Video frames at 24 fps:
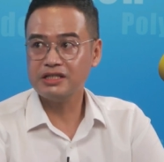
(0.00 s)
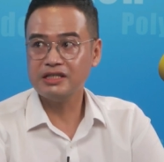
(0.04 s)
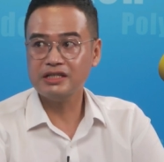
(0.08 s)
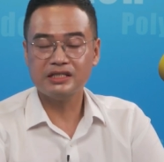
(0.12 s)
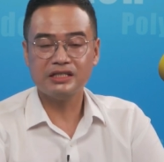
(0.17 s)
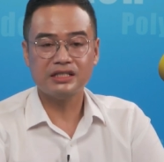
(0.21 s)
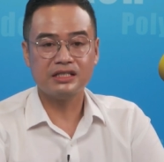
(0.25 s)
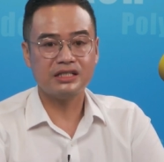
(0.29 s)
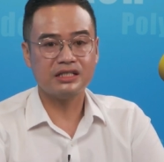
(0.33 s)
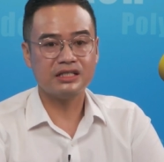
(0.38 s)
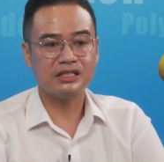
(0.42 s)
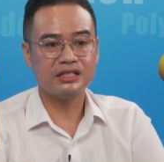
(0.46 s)

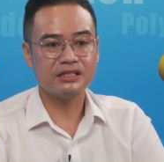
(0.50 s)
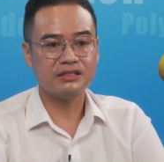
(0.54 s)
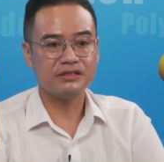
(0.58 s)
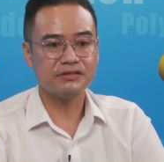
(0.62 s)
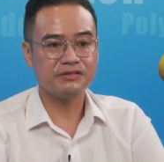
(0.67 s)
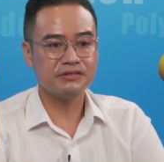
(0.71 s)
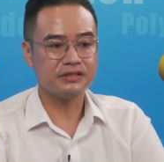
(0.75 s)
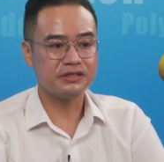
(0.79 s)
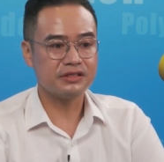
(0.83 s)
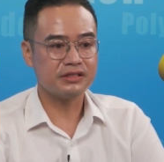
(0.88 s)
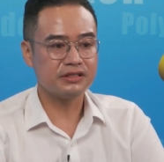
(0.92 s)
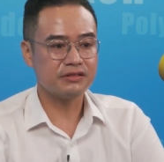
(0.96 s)
uh,
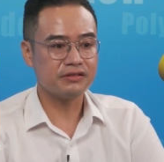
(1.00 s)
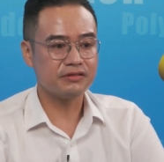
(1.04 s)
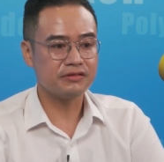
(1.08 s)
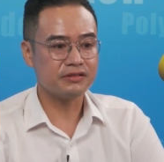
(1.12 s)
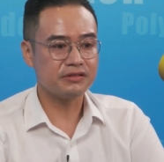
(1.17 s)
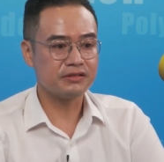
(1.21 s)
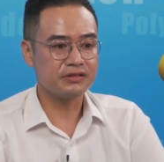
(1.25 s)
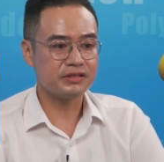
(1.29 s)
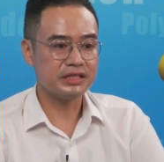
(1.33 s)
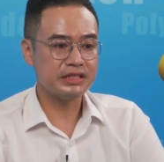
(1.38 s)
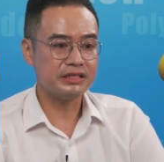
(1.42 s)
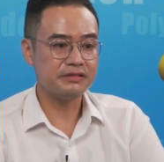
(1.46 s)
uh,
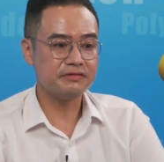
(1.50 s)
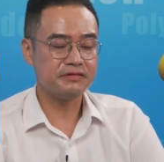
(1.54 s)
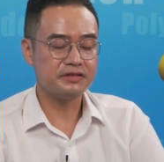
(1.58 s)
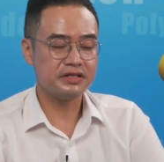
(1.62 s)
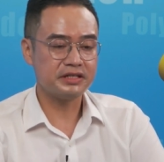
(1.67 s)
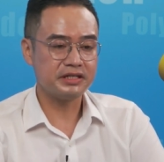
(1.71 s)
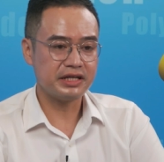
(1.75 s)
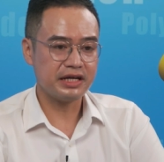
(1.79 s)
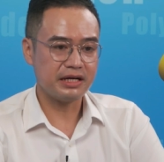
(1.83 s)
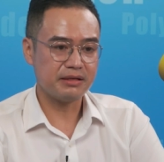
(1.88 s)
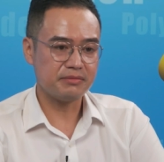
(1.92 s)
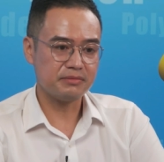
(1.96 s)
in
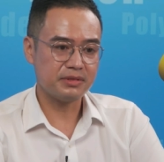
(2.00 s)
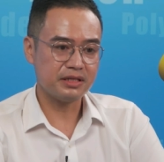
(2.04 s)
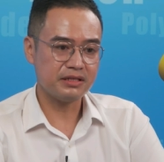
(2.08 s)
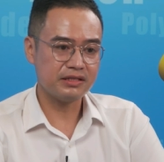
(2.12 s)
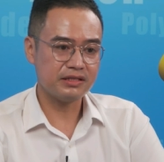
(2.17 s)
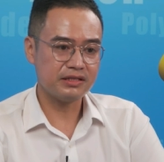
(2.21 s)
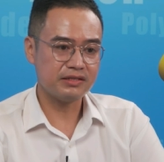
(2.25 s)
Vietnam, but